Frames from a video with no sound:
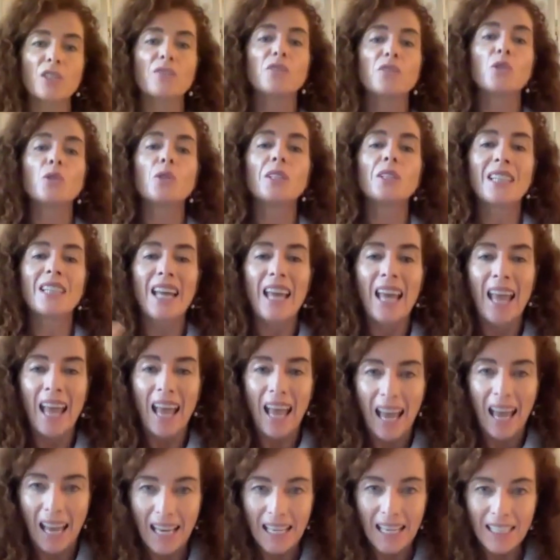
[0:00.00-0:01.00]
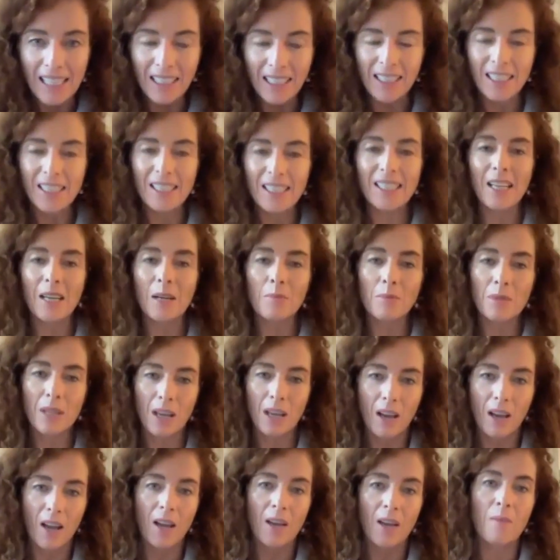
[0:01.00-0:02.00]
fuels and at the same
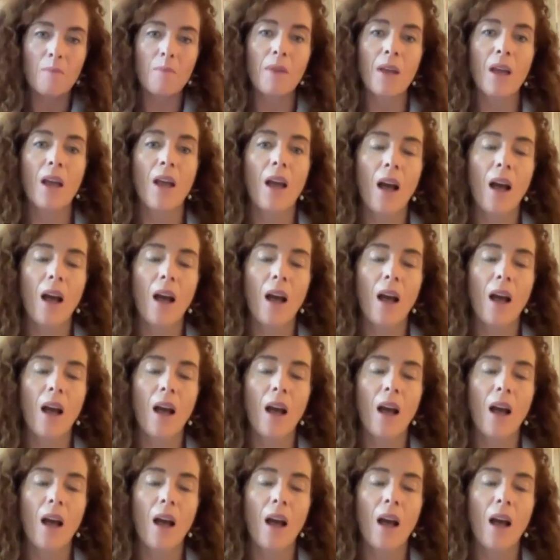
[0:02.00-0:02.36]
time,